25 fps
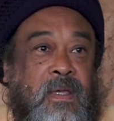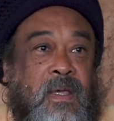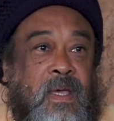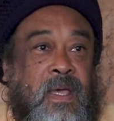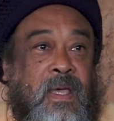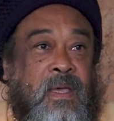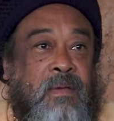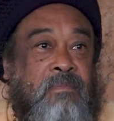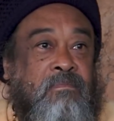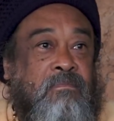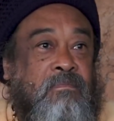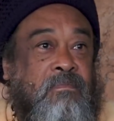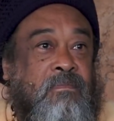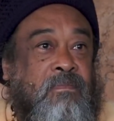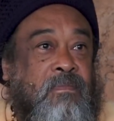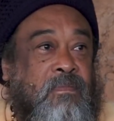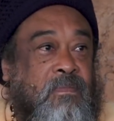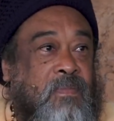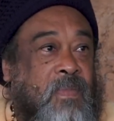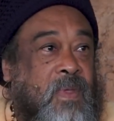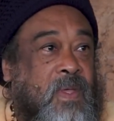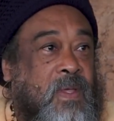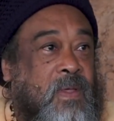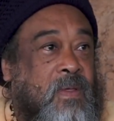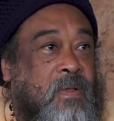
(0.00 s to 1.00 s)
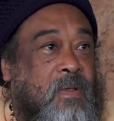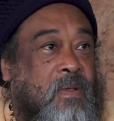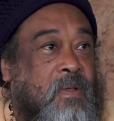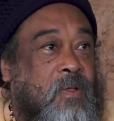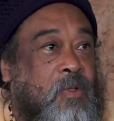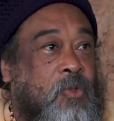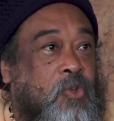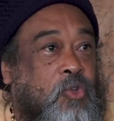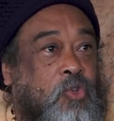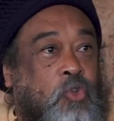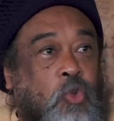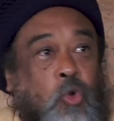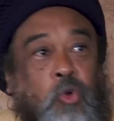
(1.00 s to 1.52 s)
am
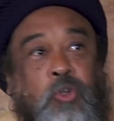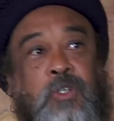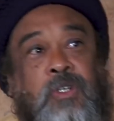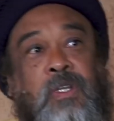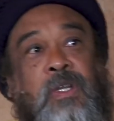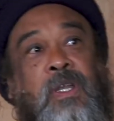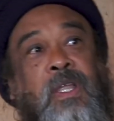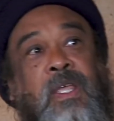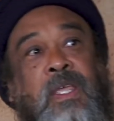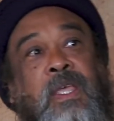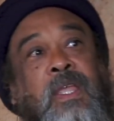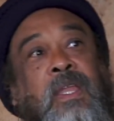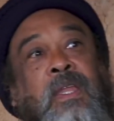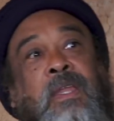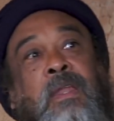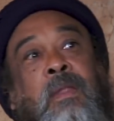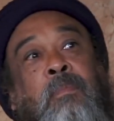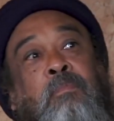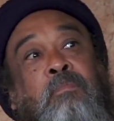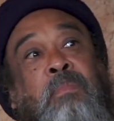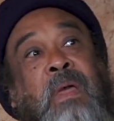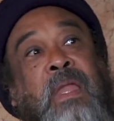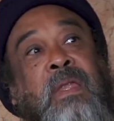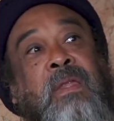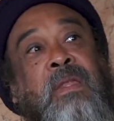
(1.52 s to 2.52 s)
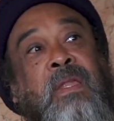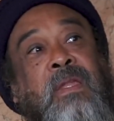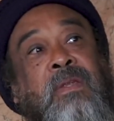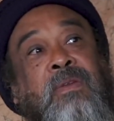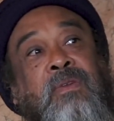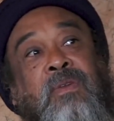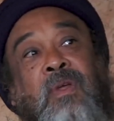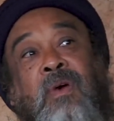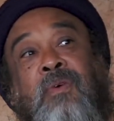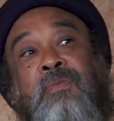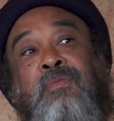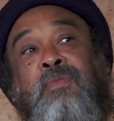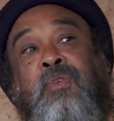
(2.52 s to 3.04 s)
totally
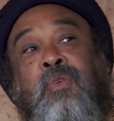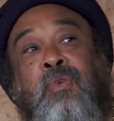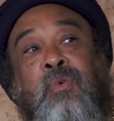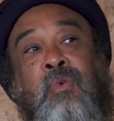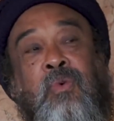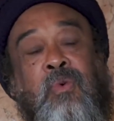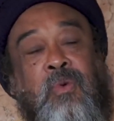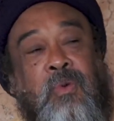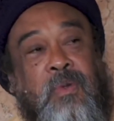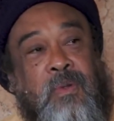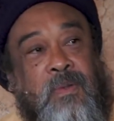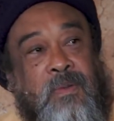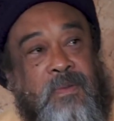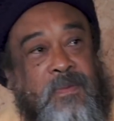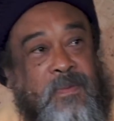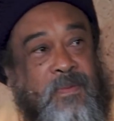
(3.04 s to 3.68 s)
independent of you,